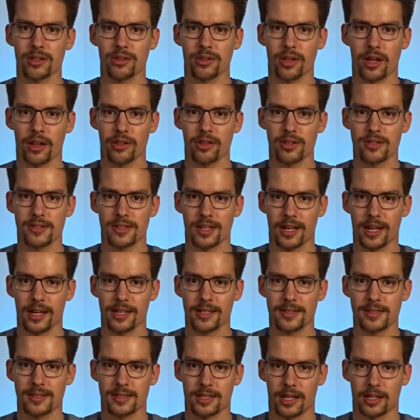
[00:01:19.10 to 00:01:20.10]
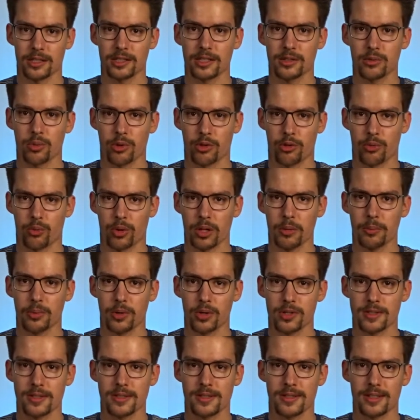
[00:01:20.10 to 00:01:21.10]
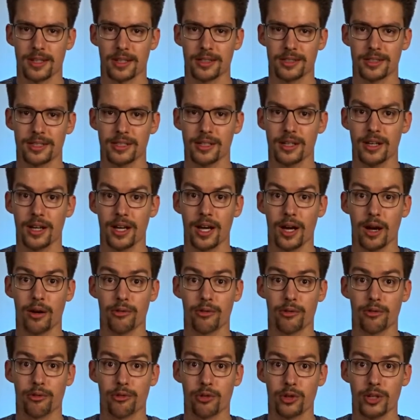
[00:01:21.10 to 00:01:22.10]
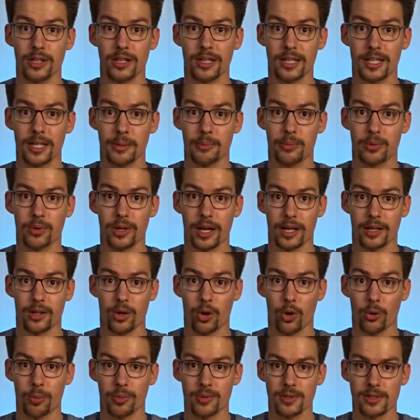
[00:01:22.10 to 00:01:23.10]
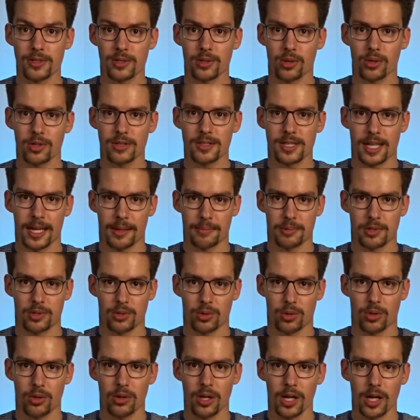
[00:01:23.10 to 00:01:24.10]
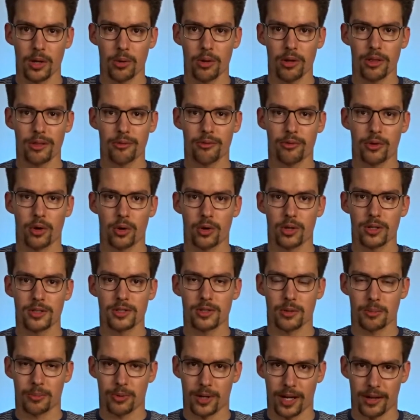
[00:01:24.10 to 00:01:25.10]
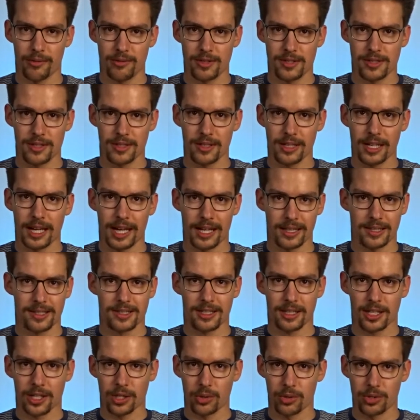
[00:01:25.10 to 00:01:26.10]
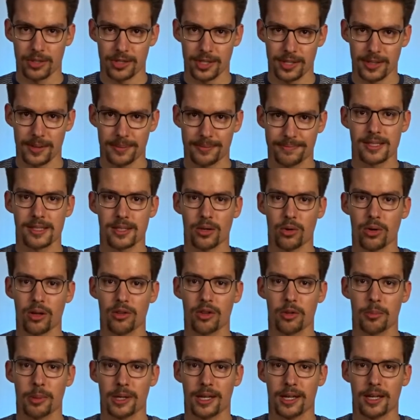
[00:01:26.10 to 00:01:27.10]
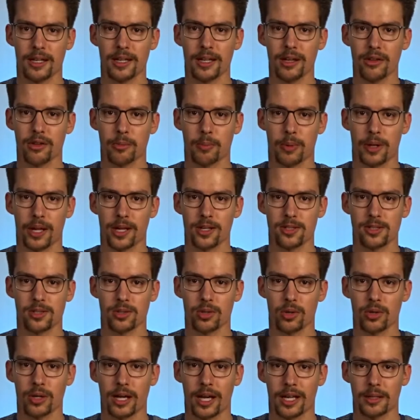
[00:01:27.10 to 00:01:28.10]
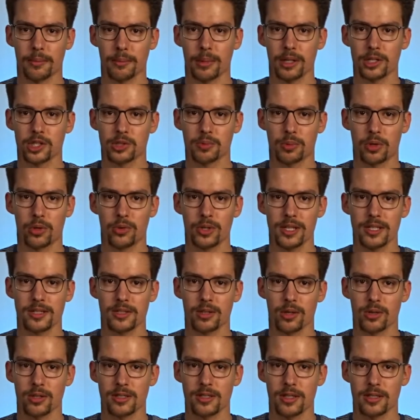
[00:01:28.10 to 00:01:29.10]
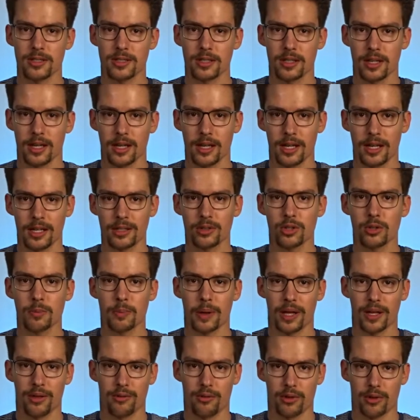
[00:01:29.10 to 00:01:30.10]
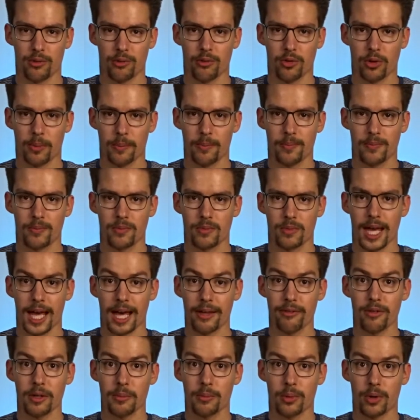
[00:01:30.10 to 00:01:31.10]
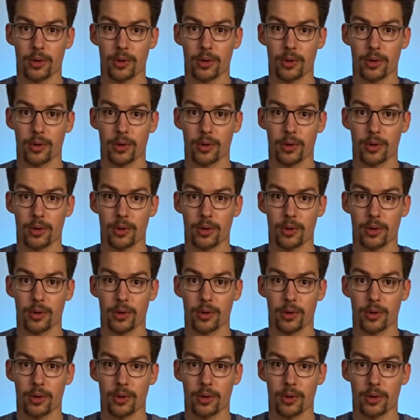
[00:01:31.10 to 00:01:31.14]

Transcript: on the other side started with one person's idea the free, Libre and open source app store with a focus on privacy and security. So in the beginning the Play Store had much more resources it could benefit from. Having